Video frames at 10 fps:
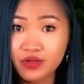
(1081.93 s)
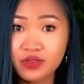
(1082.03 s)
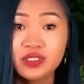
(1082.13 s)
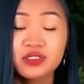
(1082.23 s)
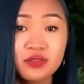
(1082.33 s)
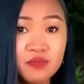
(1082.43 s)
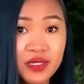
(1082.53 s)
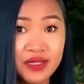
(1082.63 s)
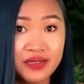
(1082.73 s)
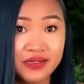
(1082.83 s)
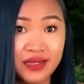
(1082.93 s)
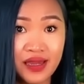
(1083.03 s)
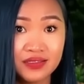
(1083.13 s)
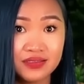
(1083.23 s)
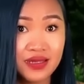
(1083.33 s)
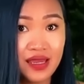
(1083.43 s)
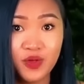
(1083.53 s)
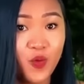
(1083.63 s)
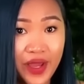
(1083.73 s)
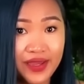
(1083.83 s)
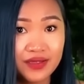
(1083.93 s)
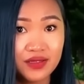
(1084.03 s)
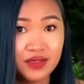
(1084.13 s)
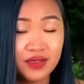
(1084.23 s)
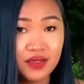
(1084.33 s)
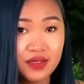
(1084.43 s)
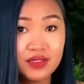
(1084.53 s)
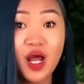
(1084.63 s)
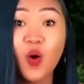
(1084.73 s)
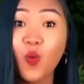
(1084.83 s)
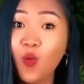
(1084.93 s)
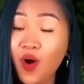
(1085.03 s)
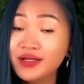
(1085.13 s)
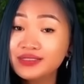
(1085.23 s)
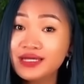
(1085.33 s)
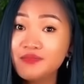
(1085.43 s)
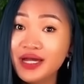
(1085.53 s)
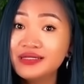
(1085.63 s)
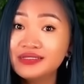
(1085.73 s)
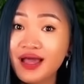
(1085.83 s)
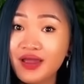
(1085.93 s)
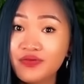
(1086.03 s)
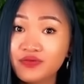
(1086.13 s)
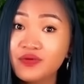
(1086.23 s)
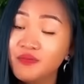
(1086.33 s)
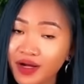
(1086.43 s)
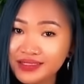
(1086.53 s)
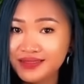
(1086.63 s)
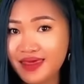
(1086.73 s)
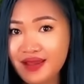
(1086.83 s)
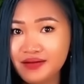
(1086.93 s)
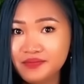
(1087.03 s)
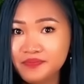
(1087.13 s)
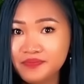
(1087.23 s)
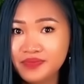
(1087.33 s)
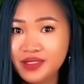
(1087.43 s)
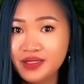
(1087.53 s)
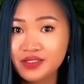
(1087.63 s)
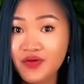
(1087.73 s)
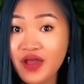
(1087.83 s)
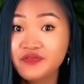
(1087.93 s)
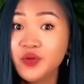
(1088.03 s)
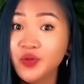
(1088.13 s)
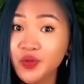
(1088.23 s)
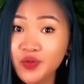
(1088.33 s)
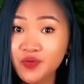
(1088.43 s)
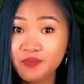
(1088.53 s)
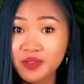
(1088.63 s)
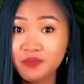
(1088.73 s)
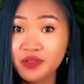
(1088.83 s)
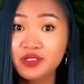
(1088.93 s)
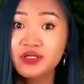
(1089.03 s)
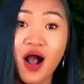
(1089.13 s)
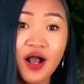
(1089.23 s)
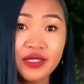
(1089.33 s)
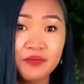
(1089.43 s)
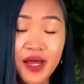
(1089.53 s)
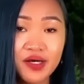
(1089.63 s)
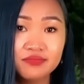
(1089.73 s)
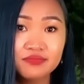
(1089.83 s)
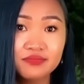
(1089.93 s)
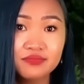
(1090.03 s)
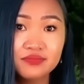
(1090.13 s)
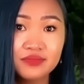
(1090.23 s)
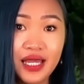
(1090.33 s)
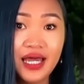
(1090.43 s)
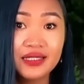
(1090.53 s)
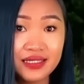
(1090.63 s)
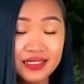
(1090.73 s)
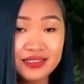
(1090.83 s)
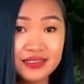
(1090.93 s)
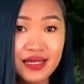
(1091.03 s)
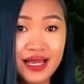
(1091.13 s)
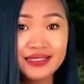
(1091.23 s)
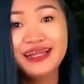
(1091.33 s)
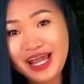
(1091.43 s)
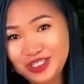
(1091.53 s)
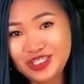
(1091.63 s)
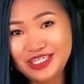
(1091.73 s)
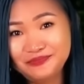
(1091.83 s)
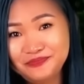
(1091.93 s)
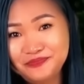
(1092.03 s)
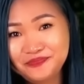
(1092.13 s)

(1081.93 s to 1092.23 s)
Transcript: or discriminated against in any way, not once in my entire 3 months there. So I have no clue what people are talking about, at least as an Asian.